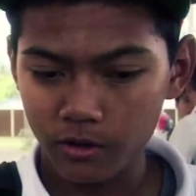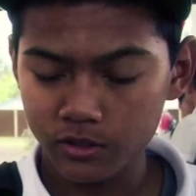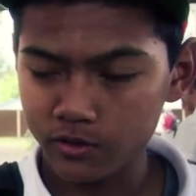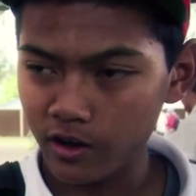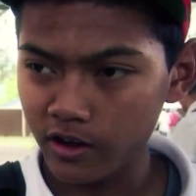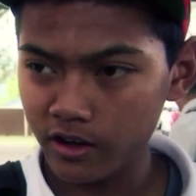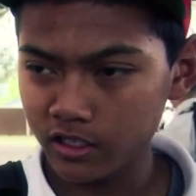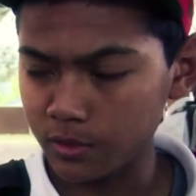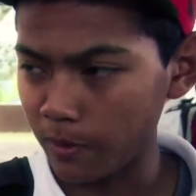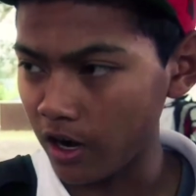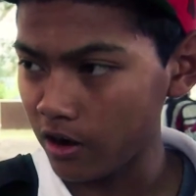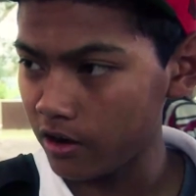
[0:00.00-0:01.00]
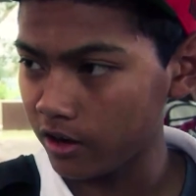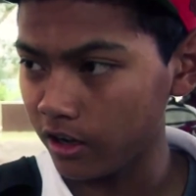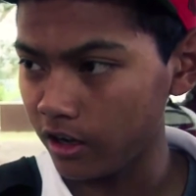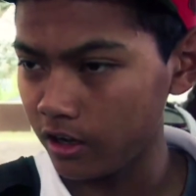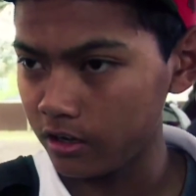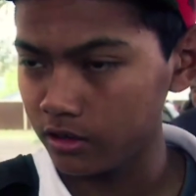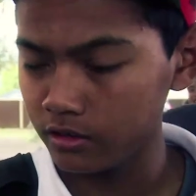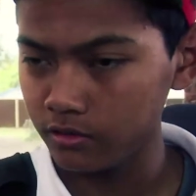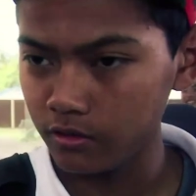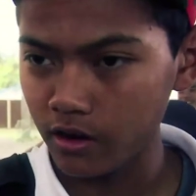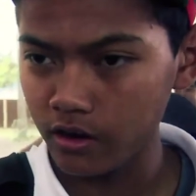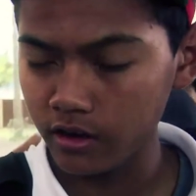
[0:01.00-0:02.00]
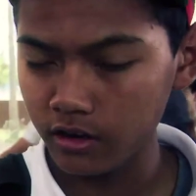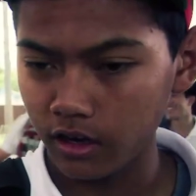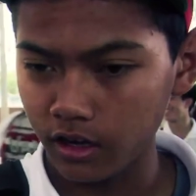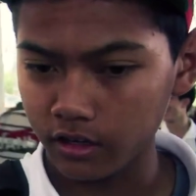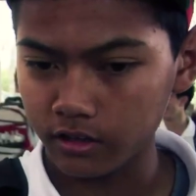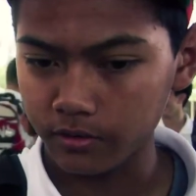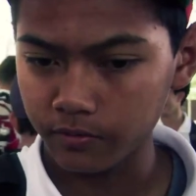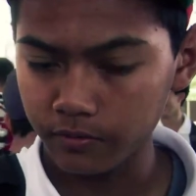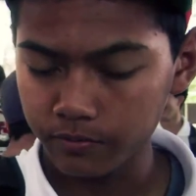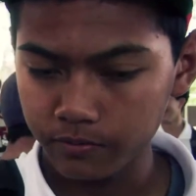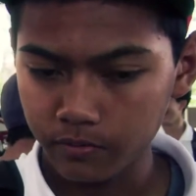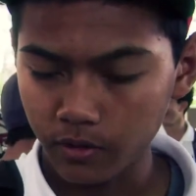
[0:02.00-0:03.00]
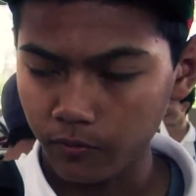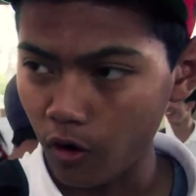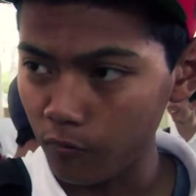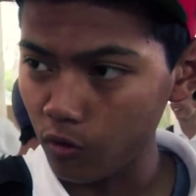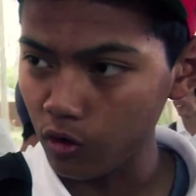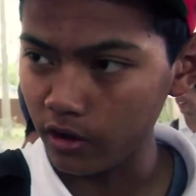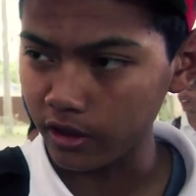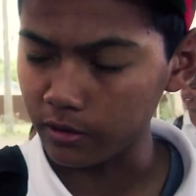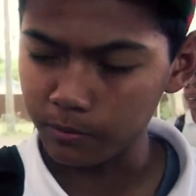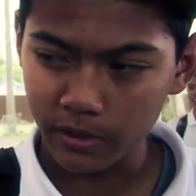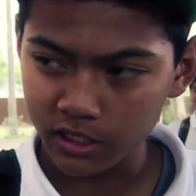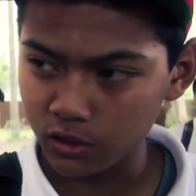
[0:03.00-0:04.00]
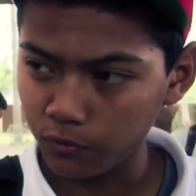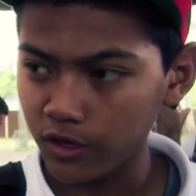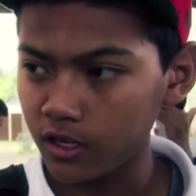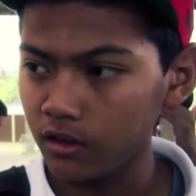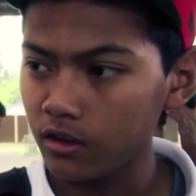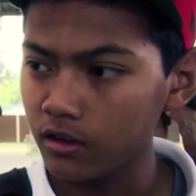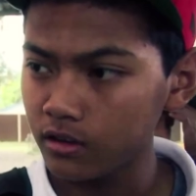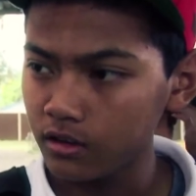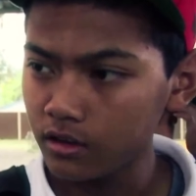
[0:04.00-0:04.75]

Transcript: was very inspiring and very like thoughtful. Like makes you think a lot